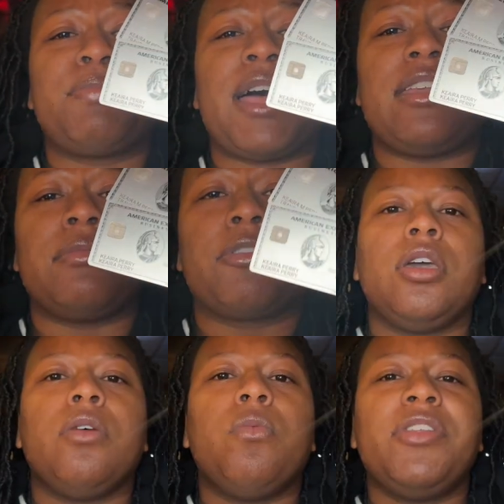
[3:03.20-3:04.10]
Platinum.
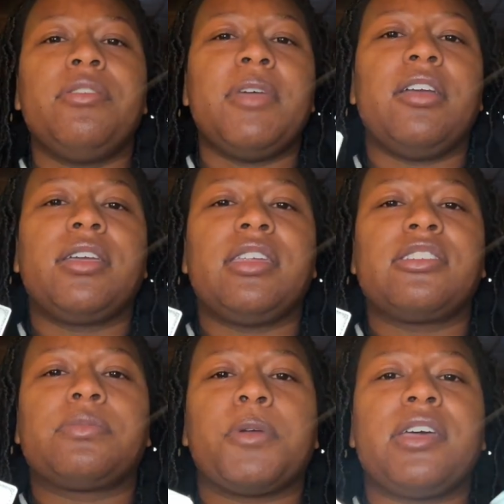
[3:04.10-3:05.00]
With American
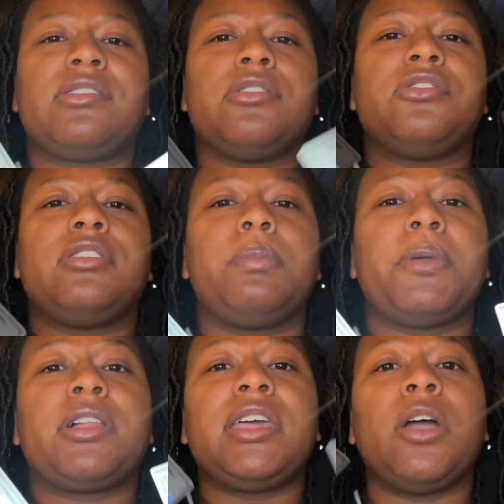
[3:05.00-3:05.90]
Express, there's
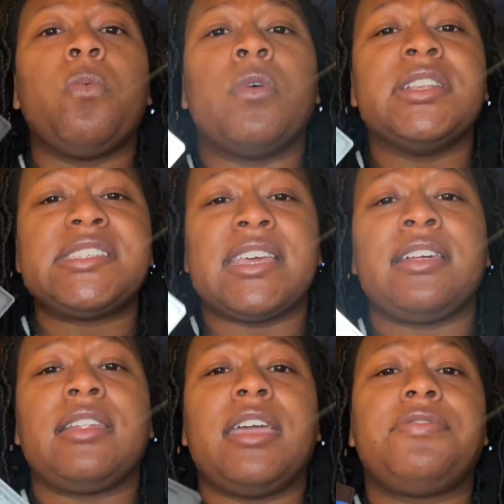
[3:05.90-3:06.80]
typically a
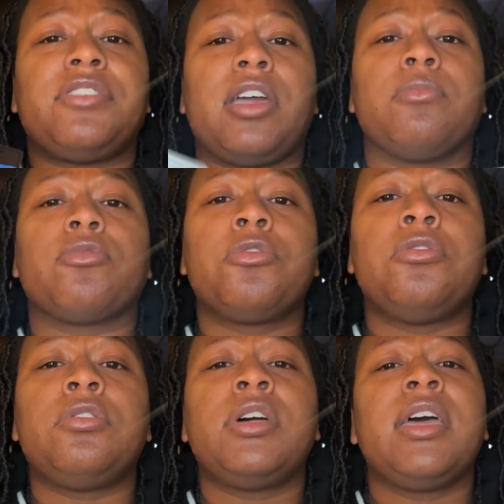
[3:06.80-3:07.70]
once-in-a-lifetime
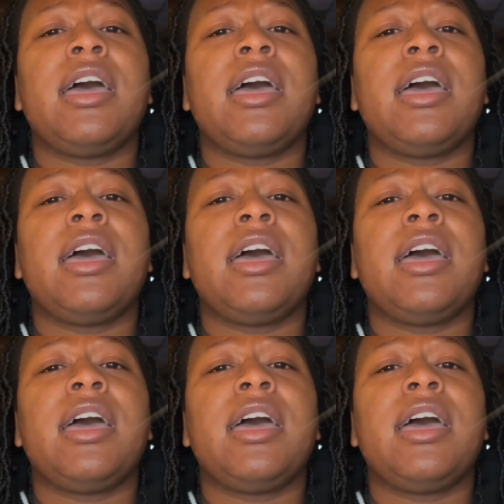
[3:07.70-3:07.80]
rule.